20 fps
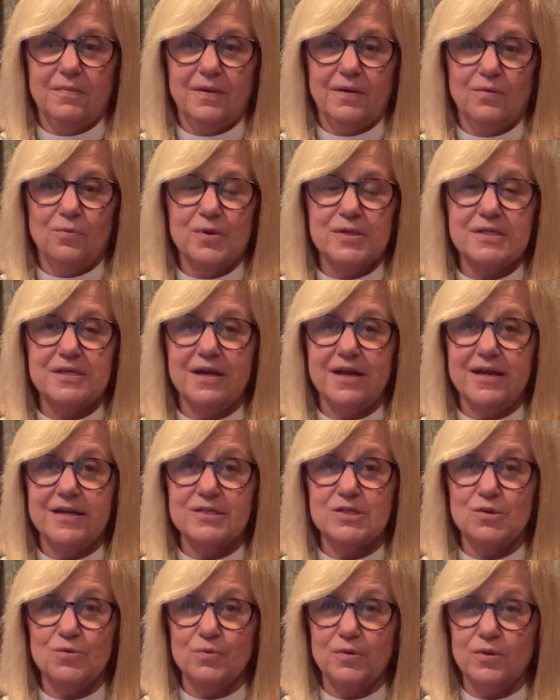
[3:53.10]
It wasn't
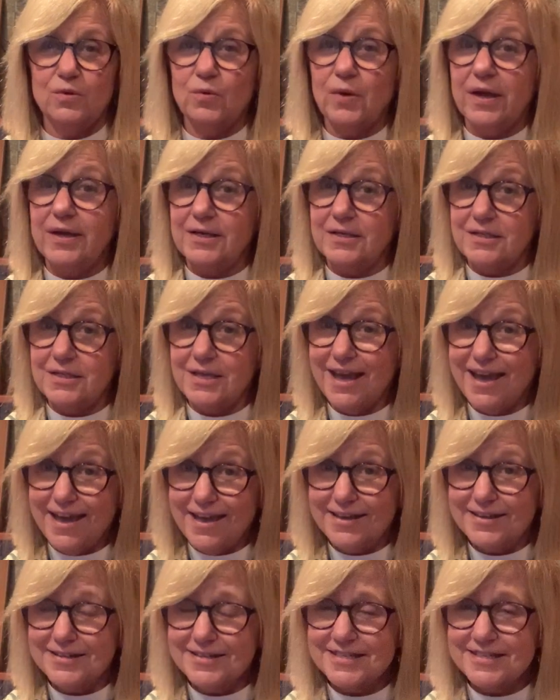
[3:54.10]
asked with the right
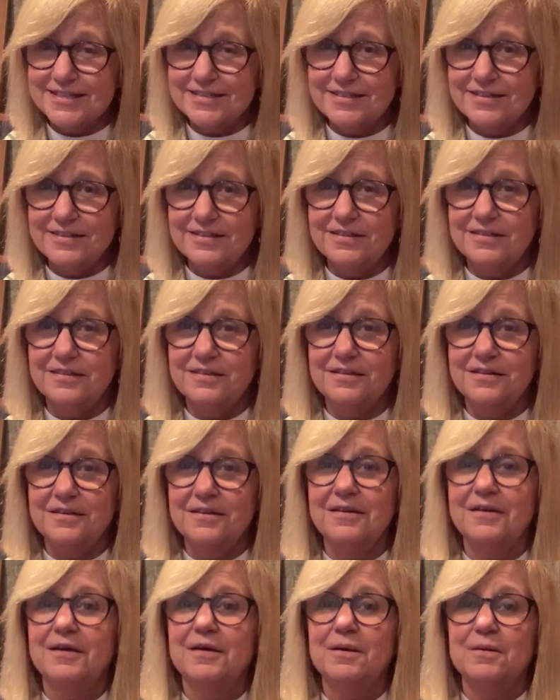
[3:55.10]
intent,
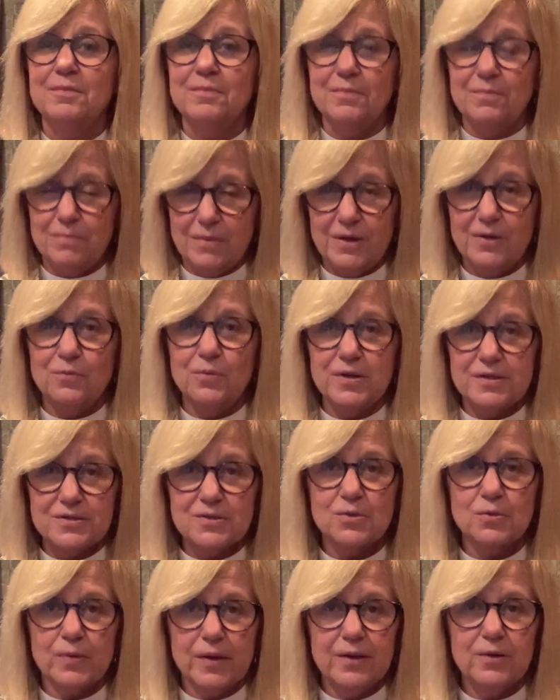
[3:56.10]
but it was
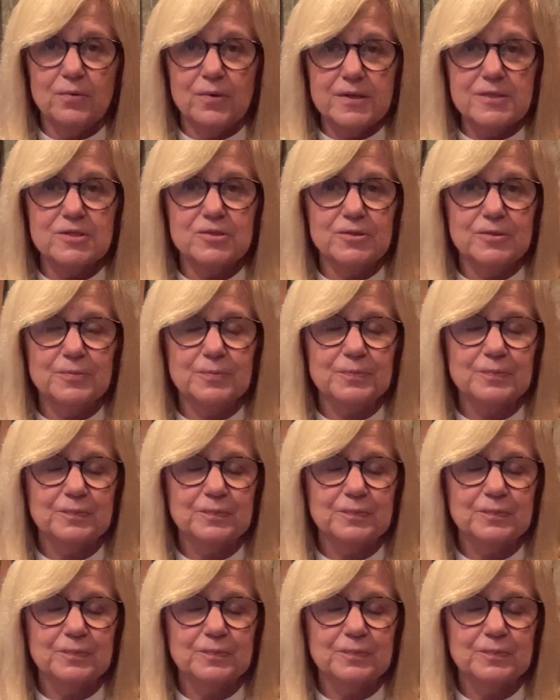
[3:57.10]
the right question.